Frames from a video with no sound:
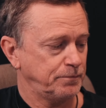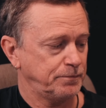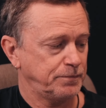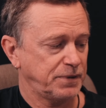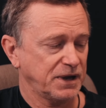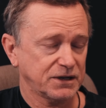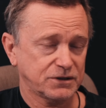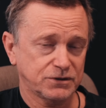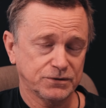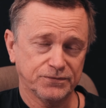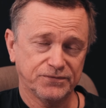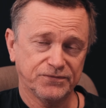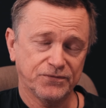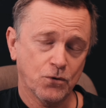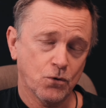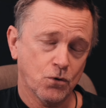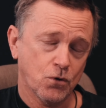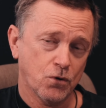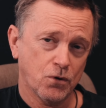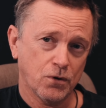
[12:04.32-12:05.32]
back to
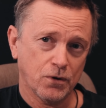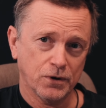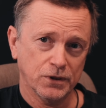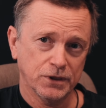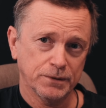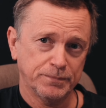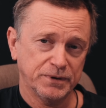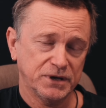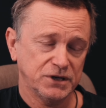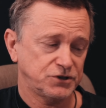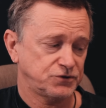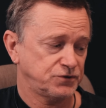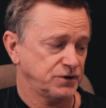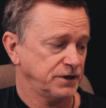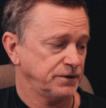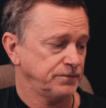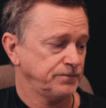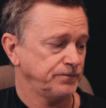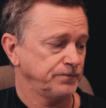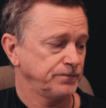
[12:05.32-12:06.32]
four on the B
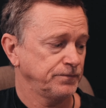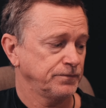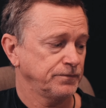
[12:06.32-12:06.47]
string,